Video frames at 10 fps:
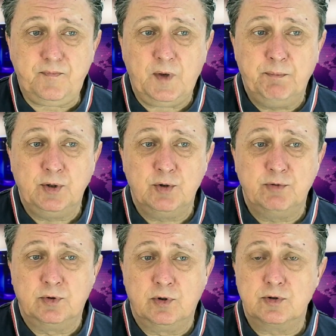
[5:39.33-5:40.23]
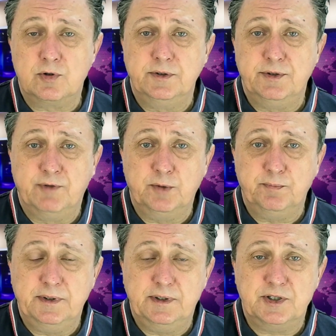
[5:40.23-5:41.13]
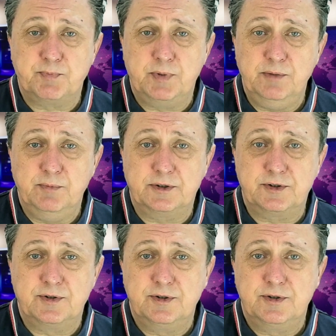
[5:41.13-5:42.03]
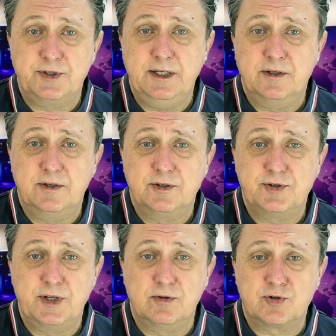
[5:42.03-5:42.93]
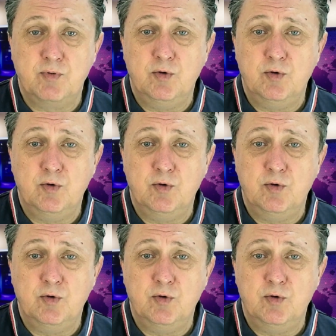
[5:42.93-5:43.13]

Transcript: But overall coin development has pretty much stayed status quo.